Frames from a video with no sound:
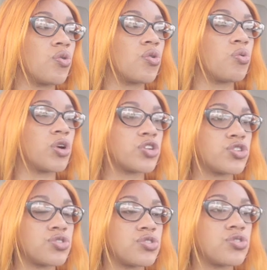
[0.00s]
We're
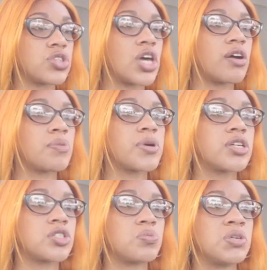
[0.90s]

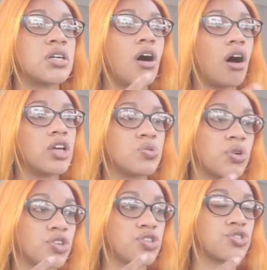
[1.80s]
therapists because
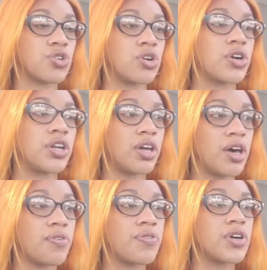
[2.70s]
we're strong
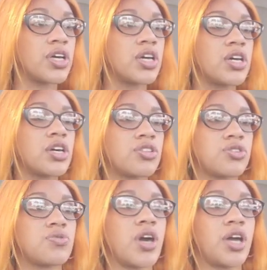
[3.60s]
enough
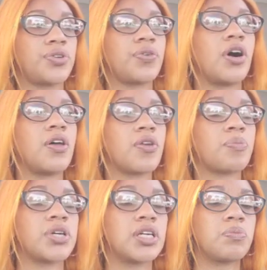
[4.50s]
to handle other
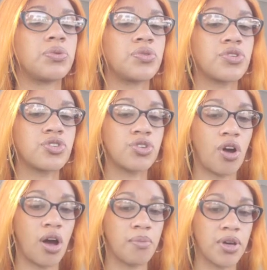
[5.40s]
people's
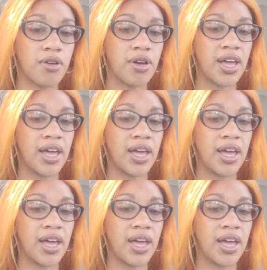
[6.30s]
trauma